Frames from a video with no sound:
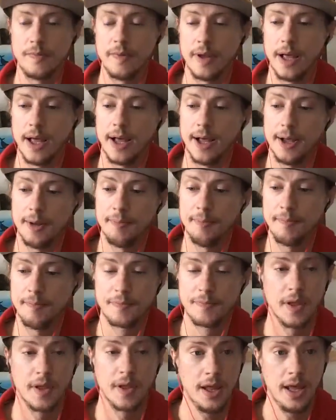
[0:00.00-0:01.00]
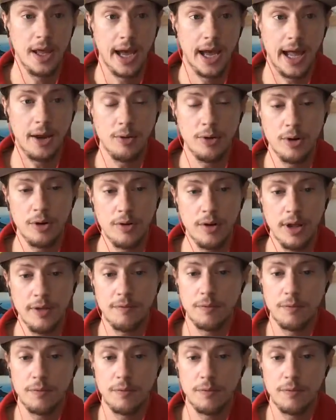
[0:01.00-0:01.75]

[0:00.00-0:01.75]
Um, I don't know if